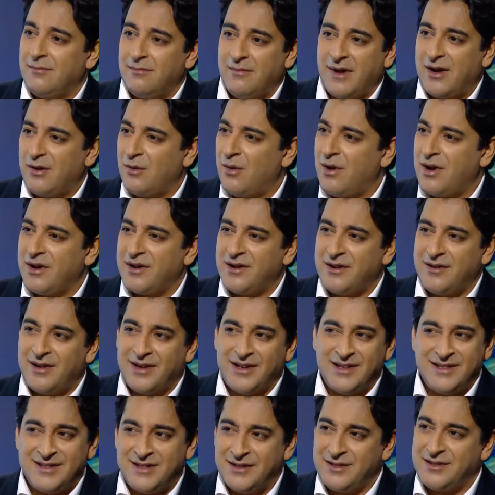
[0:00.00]

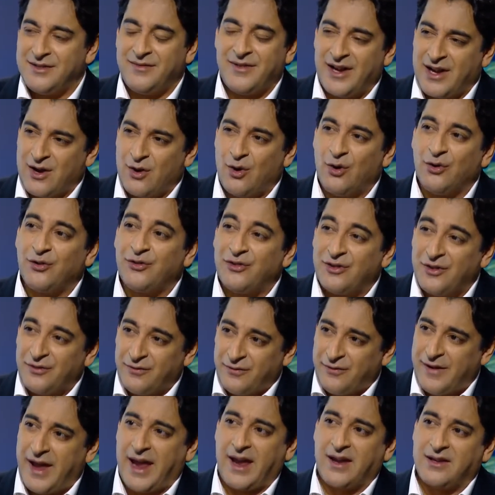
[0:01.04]
marijuana isn't a very cost
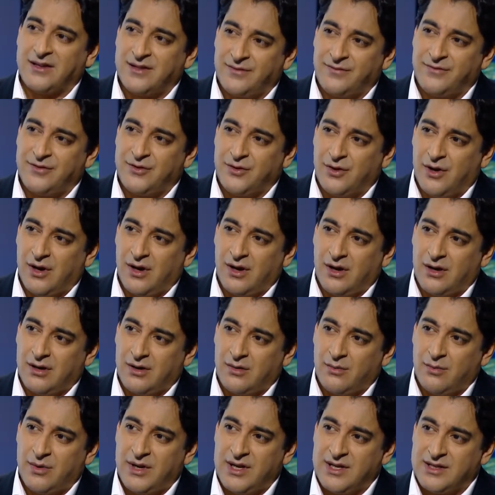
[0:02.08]
effective drug
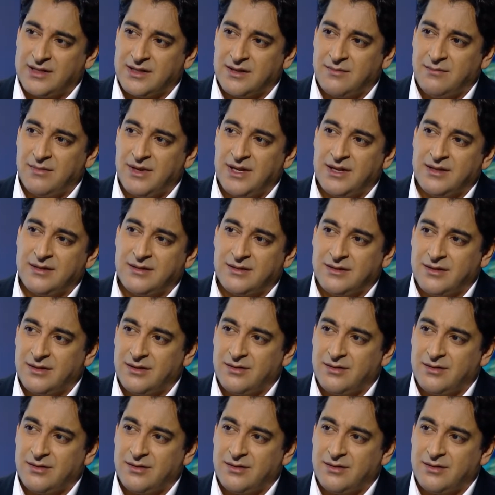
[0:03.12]
when it's administered.